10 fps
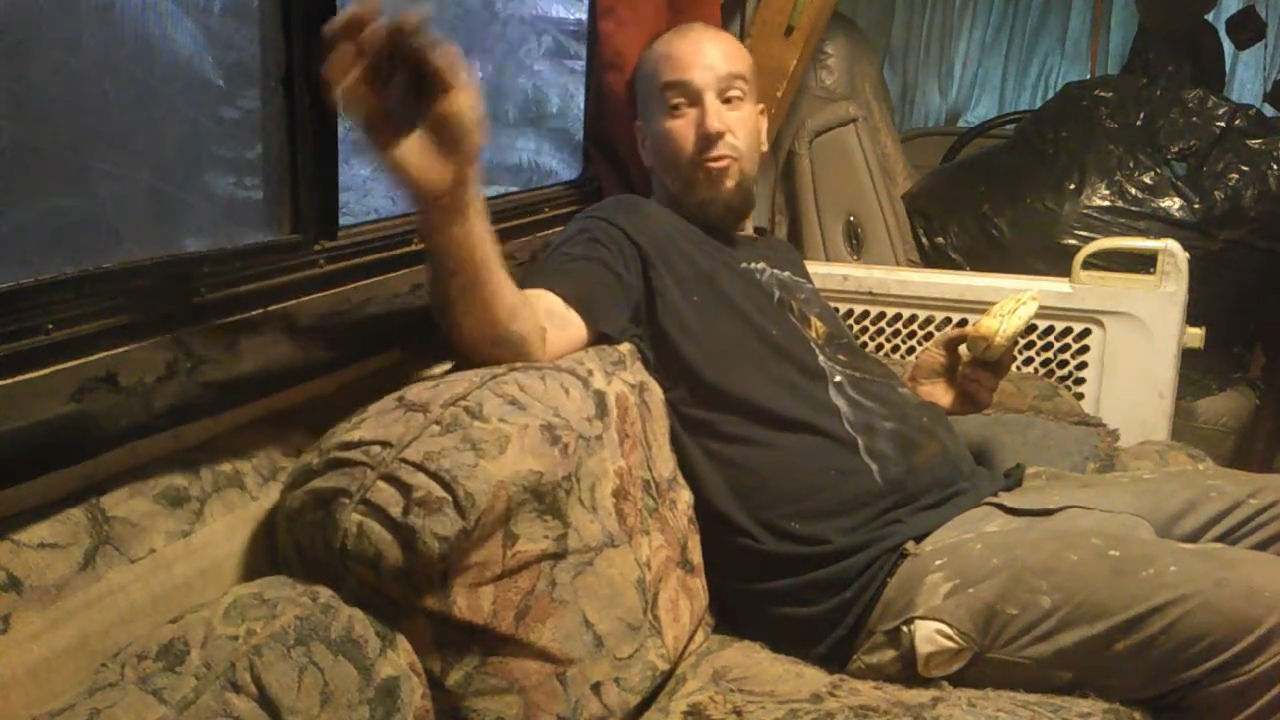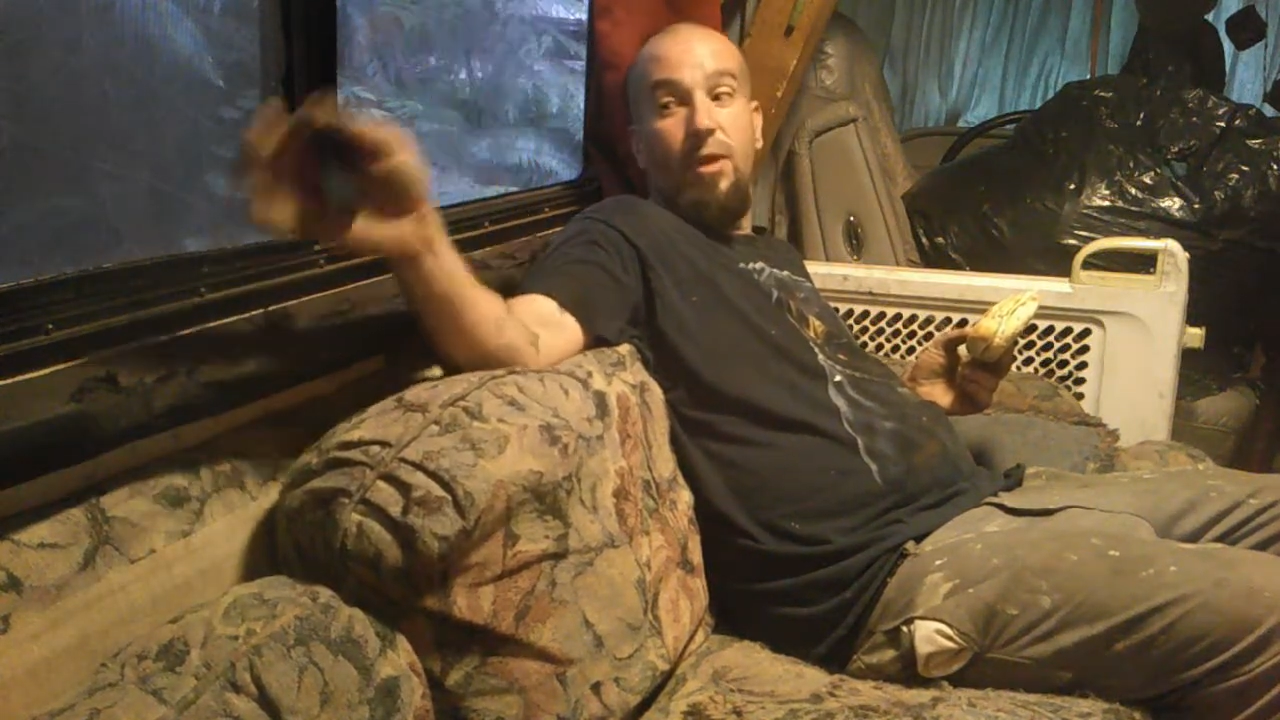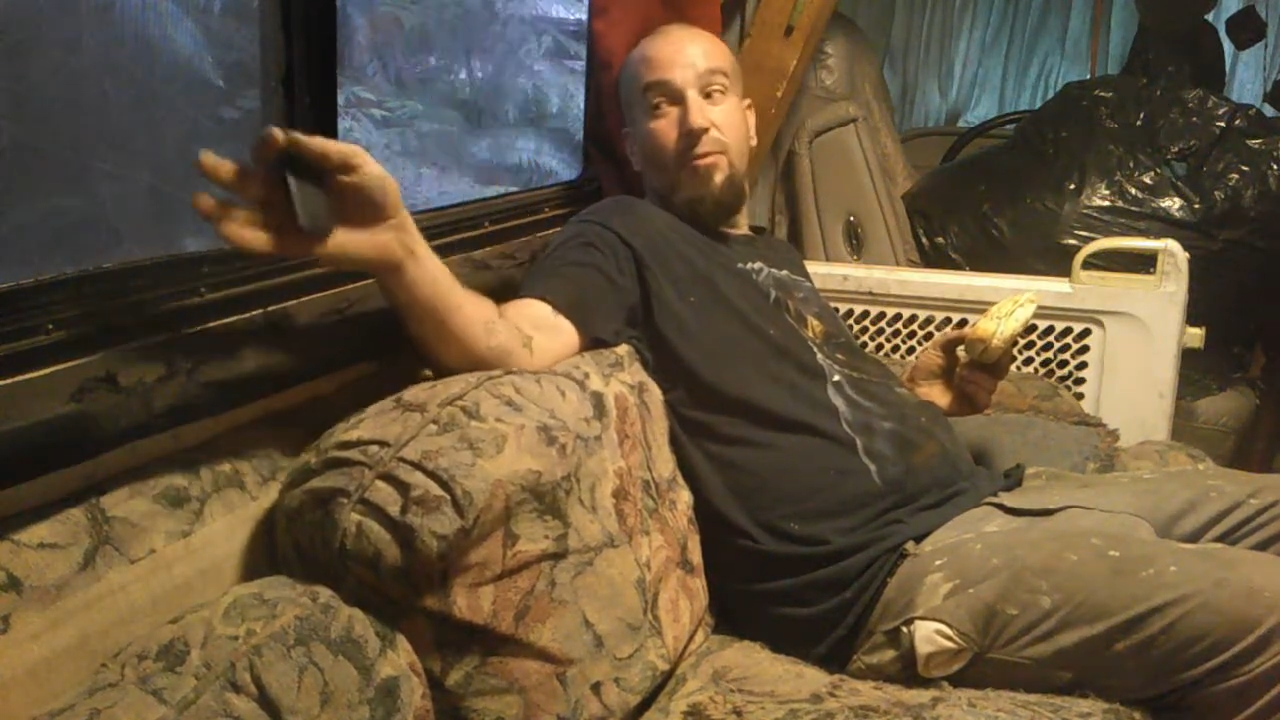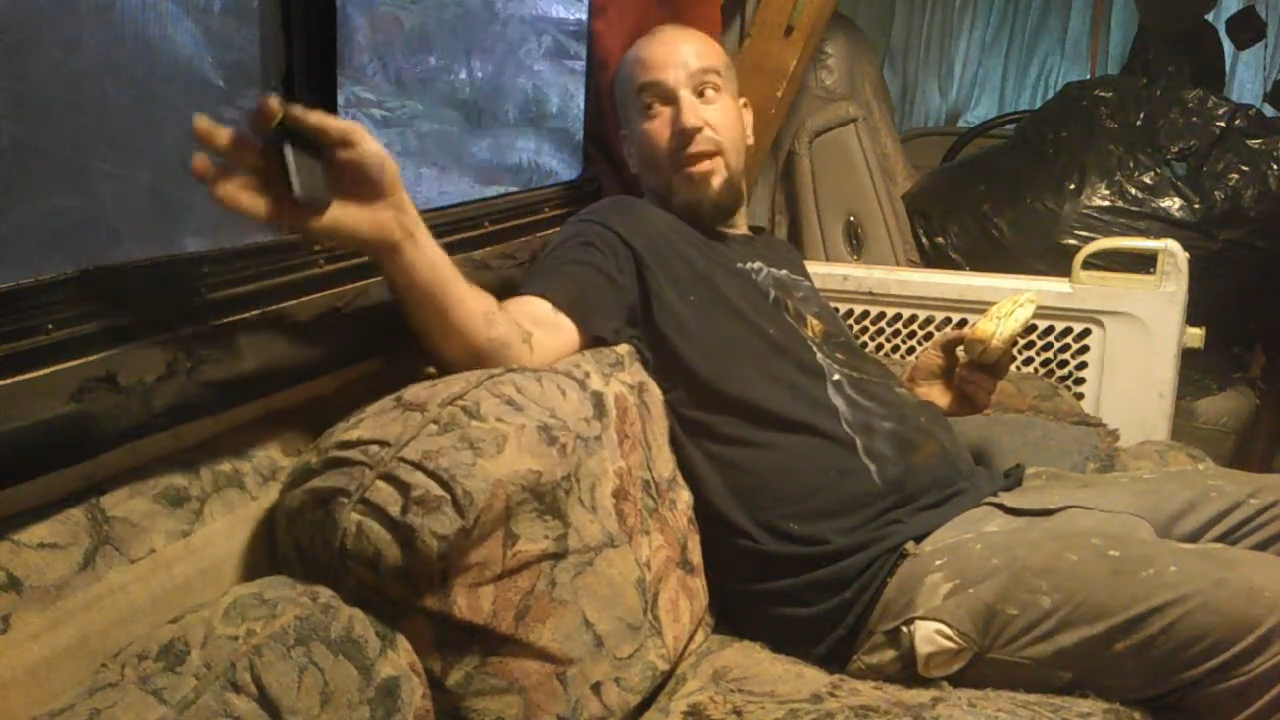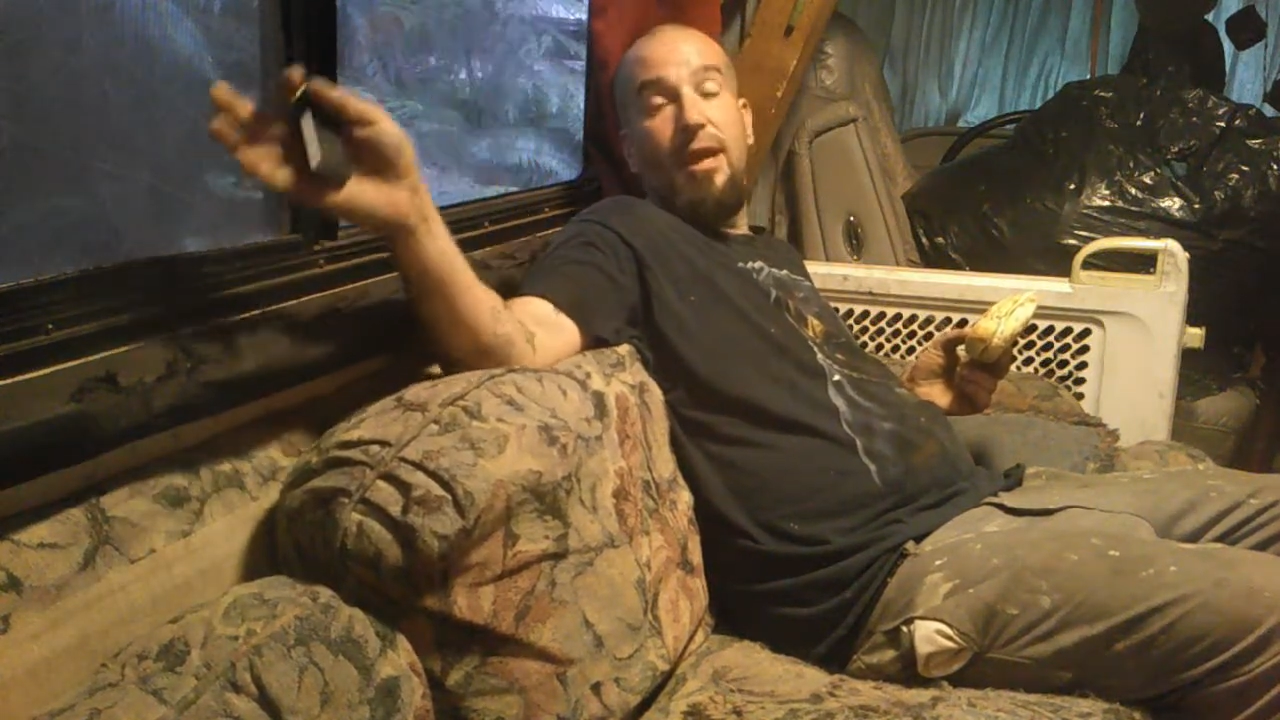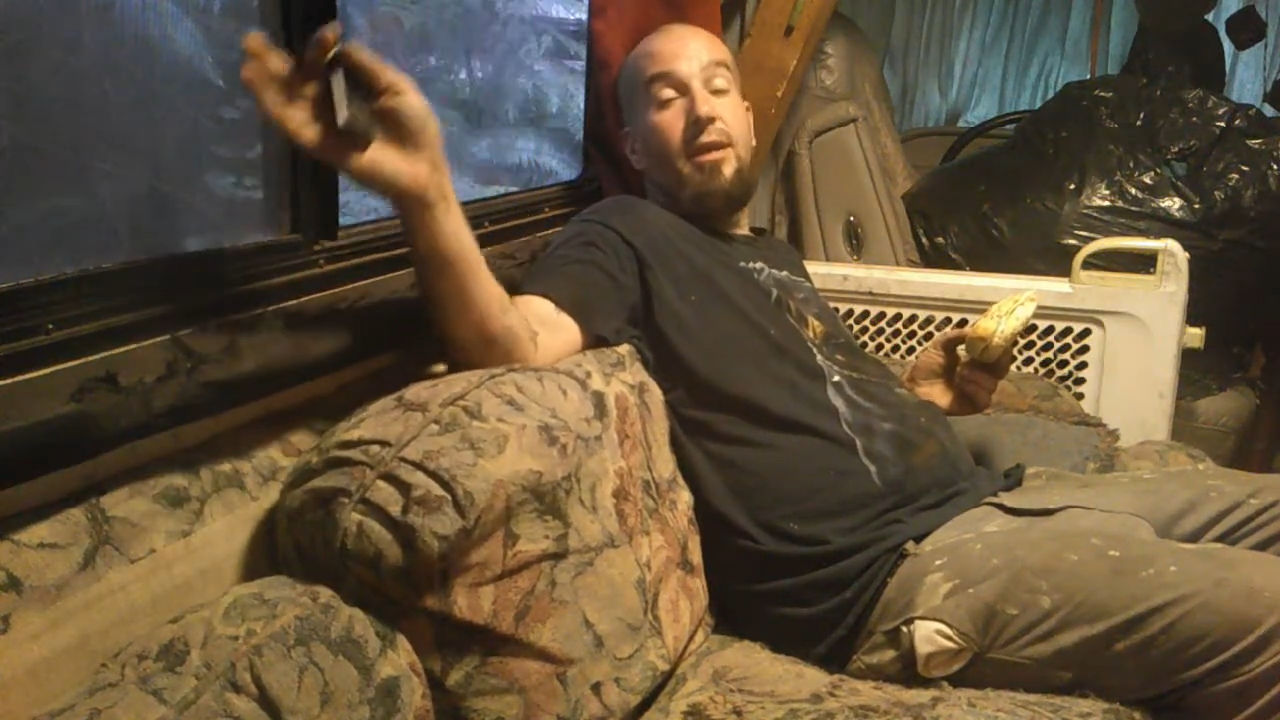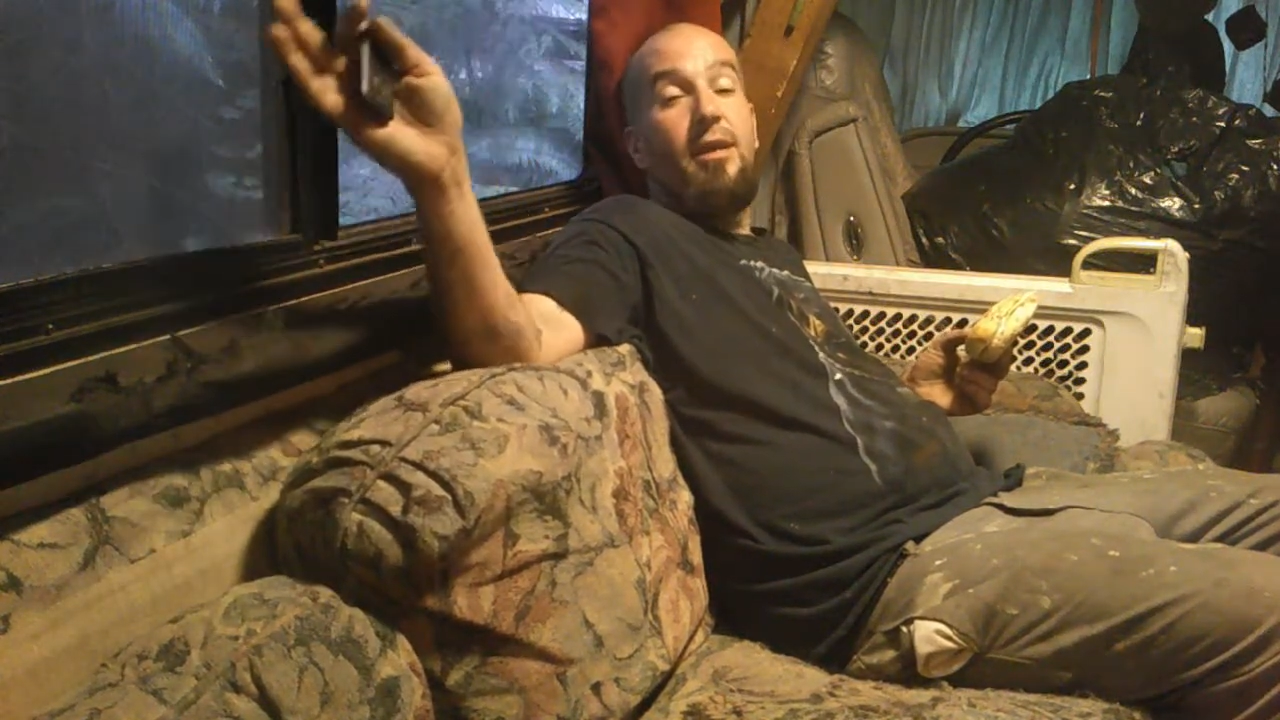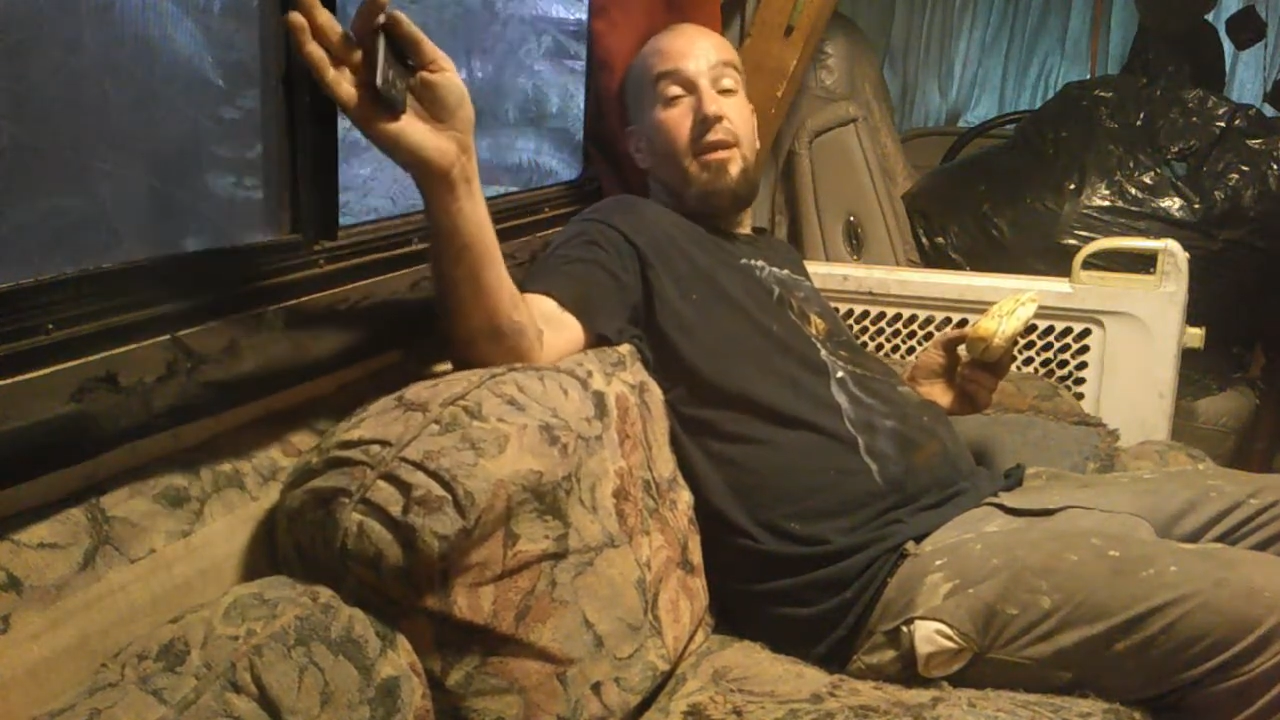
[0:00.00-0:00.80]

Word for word: great with that.